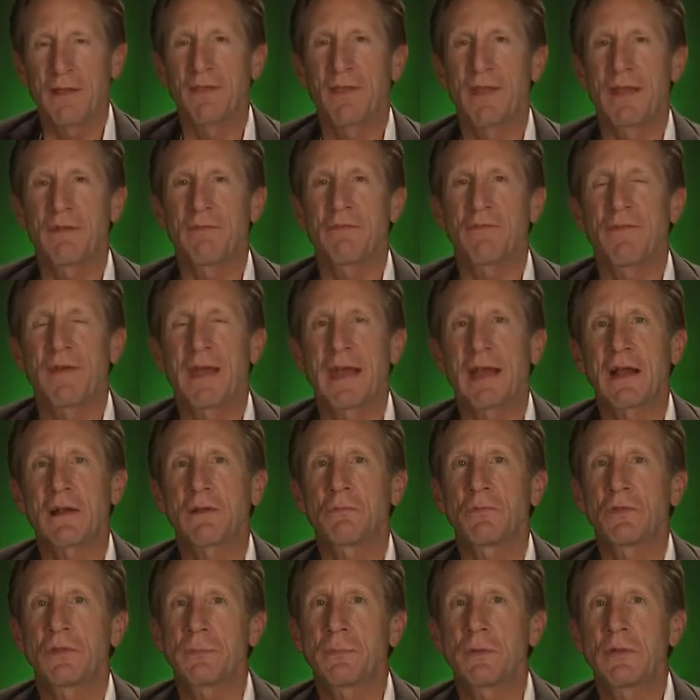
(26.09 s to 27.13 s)
That in
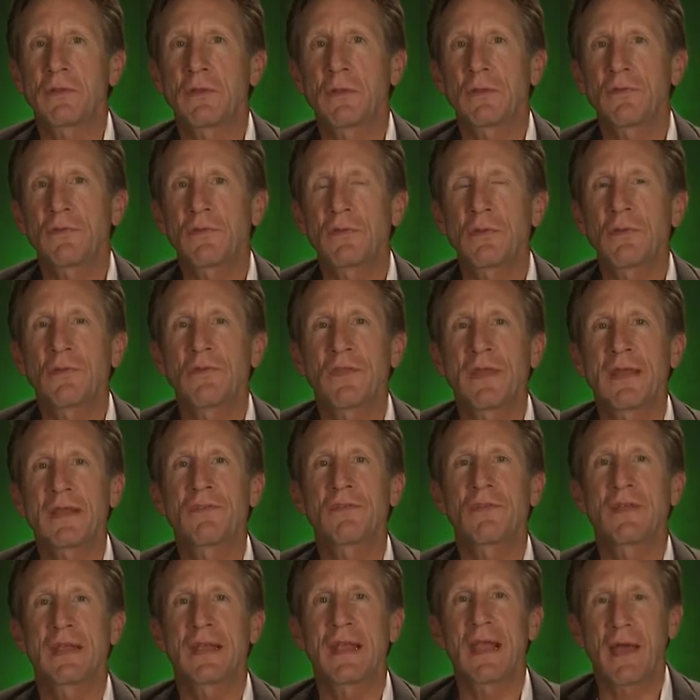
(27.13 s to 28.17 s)
fact, when you put those two
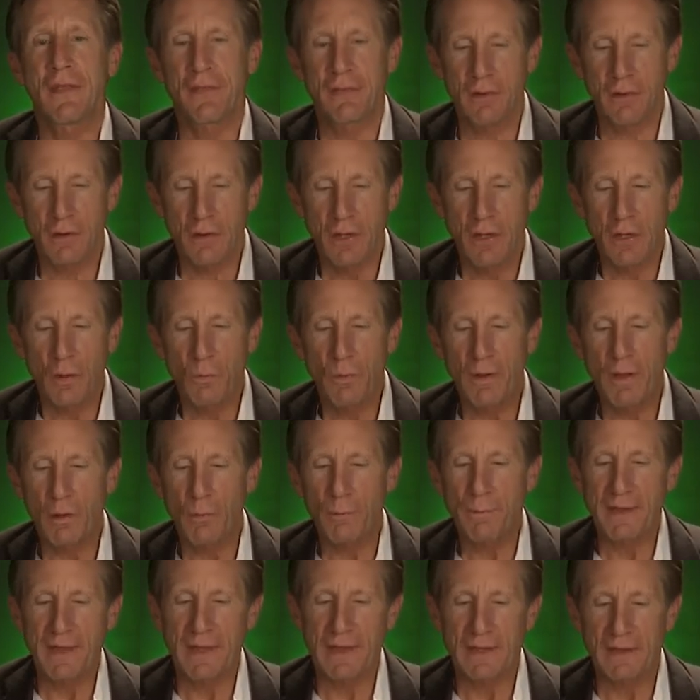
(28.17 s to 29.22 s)
things together,
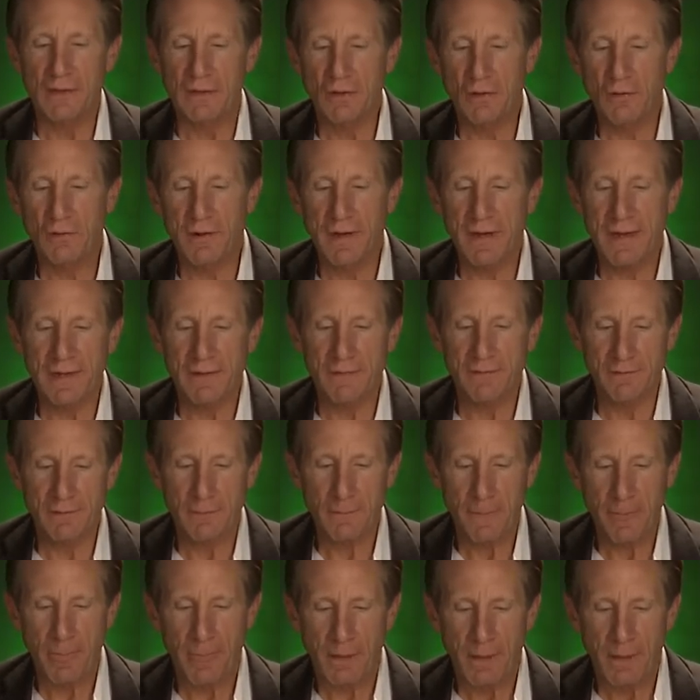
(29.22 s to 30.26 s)
well-being increased.